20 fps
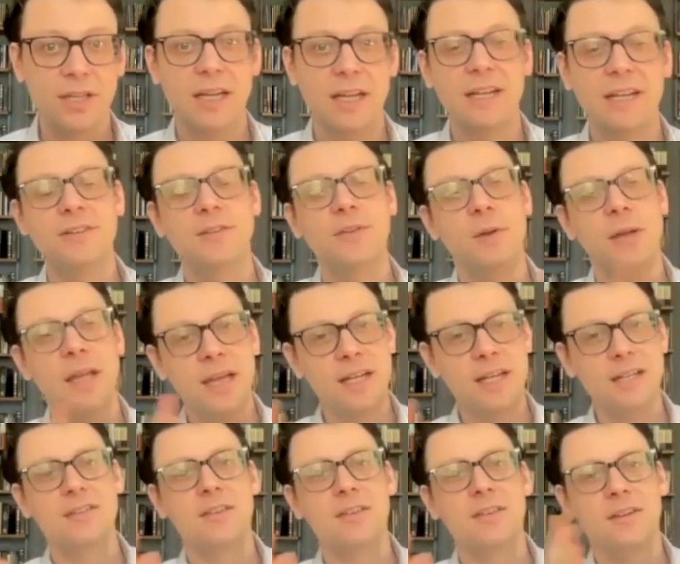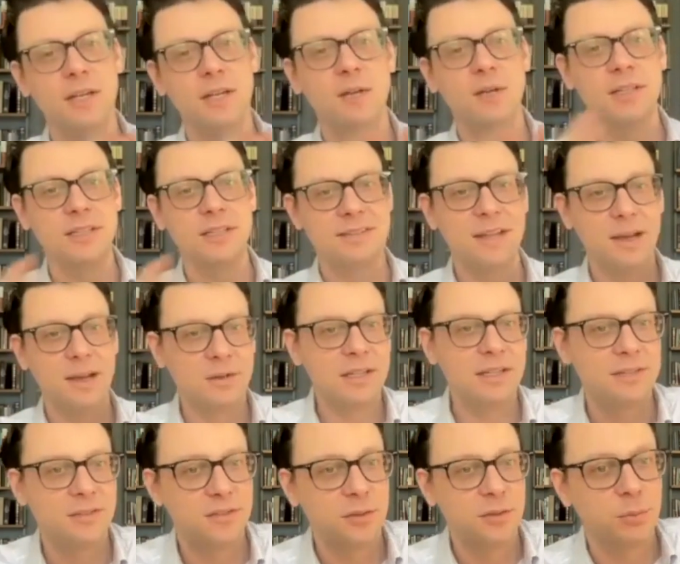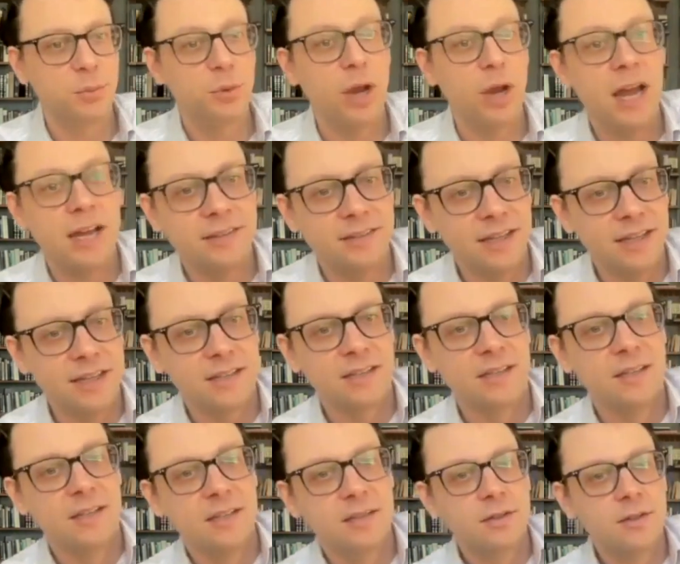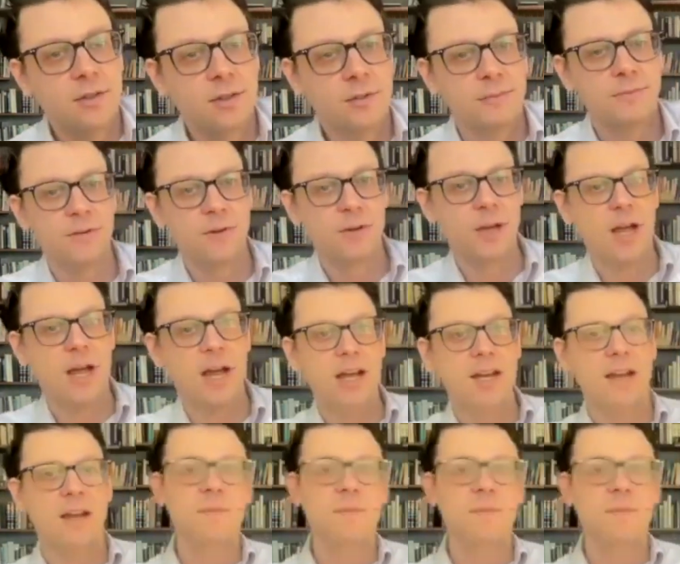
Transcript: And so it is, at least nowadays, a surprising term for God.